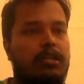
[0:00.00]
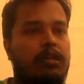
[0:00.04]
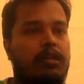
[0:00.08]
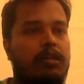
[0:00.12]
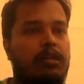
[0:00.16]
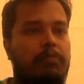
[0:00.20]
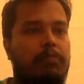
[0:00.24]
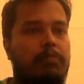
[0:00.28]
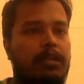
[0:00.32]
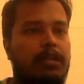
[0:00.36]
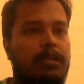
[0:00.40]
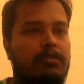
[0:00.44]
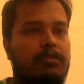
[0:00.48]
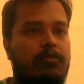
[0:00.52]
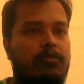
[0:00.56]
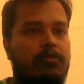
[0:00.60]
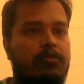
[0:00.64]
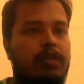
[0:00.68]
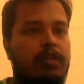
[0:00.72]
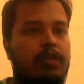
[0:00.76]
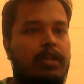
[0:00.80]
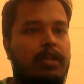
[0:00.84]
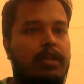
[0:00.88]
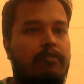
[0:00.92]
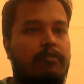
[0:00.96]
He plays
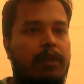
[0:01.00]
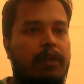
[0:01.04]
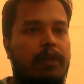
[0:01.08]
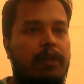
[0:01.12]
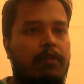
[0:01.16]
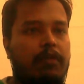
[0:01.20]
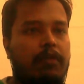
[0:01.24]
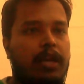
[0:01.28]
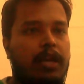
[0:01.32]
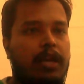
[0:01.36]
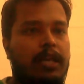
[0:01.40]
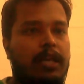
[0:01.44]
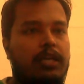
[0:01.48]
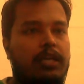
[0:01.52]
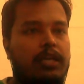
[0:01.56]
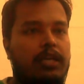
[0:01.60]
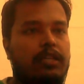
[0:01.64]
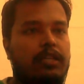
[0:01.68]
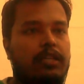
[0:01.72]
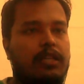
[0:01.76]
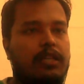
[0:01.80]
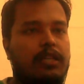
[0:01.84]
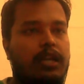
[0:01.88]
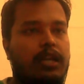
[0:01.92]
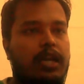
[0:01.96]
queen d5,
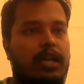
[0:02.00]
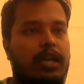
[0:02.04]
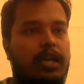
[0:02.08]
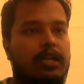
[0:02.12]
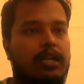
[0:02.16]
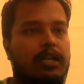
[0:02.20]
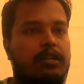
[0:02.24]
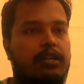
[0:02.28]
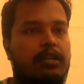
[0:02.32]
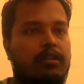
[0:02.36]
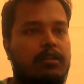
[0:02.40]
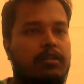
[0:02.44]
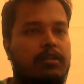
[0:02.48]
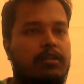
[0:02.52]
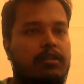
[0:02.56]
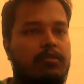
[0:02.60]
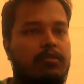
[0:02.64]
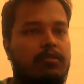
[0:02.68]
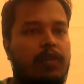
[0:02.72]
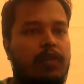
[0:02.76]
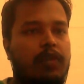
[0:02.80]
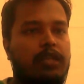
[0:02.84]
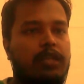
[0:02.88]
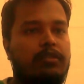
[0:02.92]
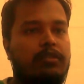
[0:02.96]
attacking the knight
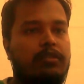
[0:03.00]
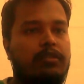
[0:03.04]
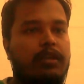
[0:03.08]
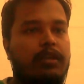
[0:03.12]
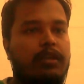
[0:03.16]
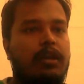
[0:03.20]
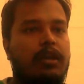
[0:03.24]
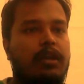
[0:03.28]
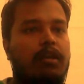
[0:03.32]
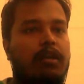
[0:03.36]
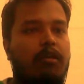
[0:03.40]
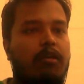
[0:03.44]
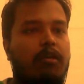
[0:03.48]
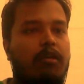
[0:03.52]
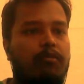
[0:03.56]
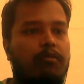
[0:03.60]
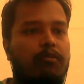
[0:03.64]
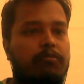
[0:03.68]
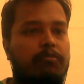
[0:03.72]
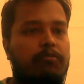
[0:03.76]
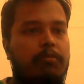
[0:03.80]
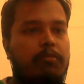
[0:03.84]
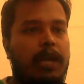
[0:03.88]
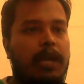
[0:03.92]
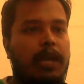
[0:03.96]
twice. Now
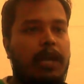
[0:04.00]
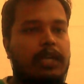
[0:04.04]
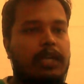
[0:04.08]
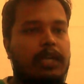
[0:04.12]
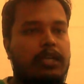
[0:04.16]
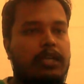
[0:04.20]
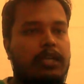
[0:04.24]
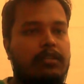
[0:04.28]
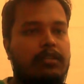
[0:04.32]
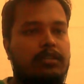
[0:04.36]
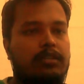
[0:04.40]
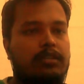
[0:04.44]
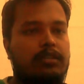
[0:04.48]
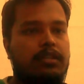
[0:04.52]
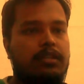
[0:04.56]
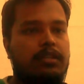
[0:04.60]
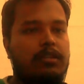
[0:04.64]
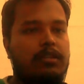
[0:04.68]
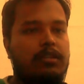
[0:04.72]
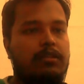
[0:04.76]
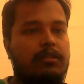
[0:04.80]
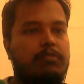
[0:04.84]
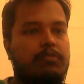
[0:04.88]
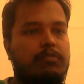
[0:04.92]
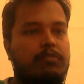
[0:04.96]
if black takes
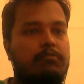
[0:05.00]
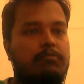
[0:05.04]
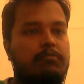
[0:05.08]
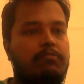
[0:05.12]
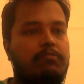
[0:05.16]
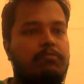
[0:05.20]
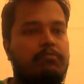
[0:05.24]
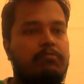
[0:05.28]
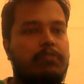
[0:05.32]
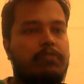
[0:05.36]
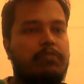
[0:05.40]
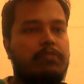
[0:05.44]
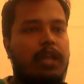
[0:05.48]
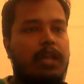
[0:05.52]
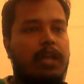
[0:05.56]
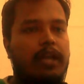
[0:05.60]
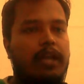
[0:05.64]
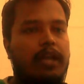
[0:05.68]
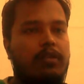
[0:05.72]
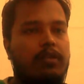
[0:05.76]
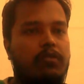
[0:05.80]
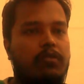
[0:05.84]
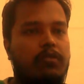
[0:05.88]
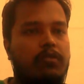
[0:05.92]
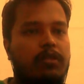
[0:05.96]
the
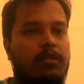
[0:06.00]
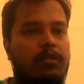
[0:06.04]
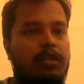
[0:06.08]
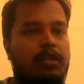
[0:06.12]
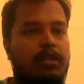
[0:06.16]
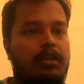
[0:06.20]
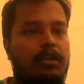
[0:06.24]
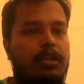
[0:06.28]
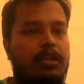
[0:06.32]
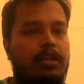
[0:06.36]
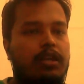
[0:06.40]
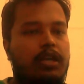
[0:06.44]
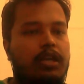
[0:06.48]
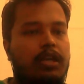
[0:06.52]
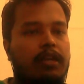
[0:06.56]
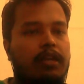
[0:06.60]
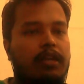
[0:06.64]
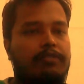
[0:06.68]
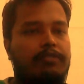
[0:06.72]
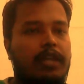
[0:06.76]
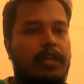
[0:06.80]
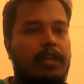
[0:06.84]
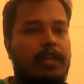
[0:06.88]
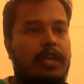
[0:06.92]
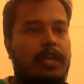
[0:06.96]
knight on the
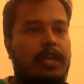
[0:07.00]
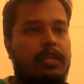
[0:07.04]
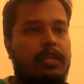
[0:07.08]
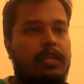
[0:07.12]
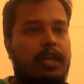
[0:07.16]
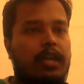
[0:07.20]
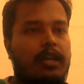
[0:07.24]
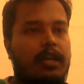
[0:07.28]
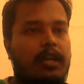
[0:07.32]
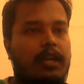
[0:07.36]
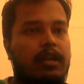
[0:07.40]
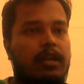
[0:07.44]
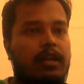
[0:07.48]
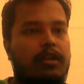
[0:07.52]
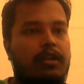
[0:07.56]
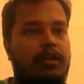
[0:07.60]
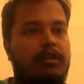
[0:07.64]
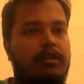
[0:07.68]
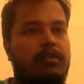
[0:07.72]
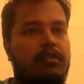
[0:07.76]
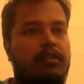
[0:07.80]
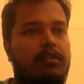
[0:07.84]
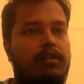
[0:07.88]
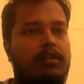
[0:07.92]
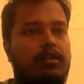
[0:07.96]
f3,
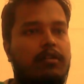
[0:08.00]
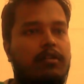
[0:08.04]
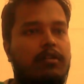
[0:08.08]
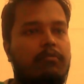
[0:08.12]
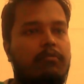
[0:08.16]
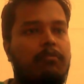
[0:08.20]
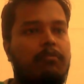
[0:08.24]
then